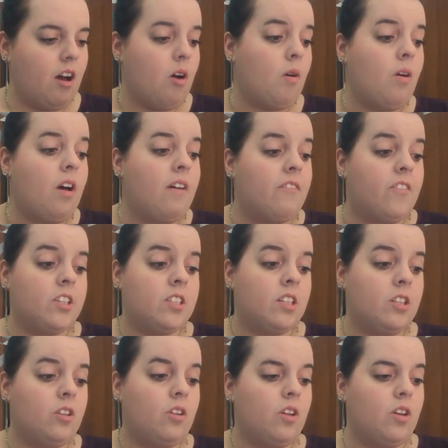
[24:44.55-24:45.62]
oh,
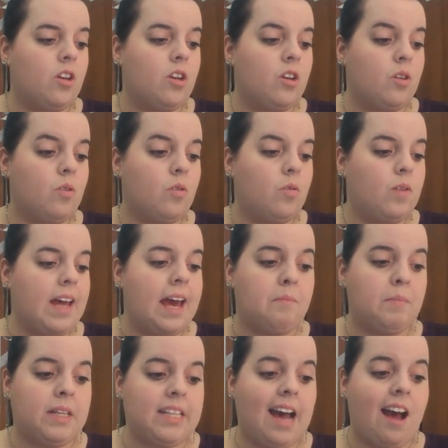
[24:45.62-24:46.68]
versatile nude
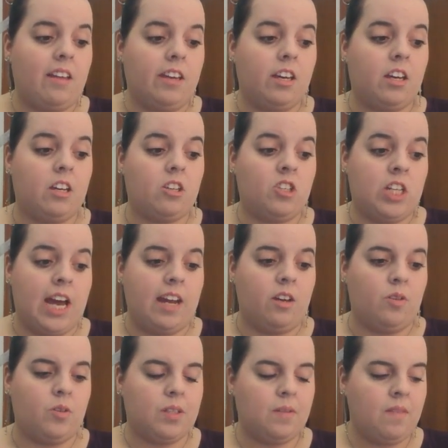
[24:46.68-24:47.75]
and metallic
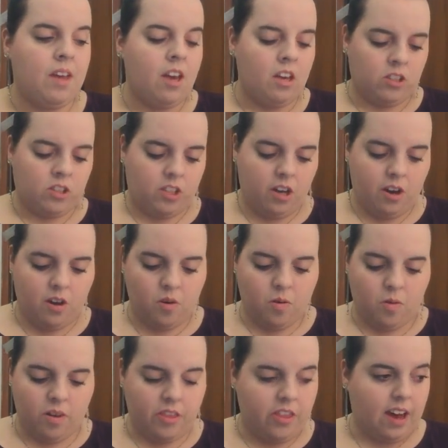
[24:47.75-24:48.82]
shadows.
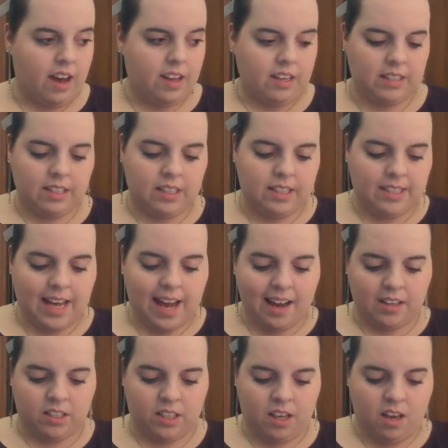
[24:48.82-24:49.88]
So that is
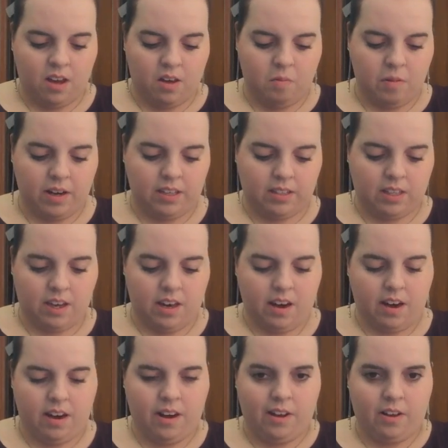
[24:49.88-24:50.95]
exactly what is
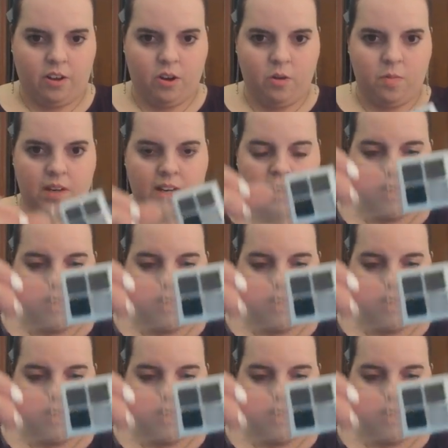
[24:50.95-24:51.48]
here. I'll open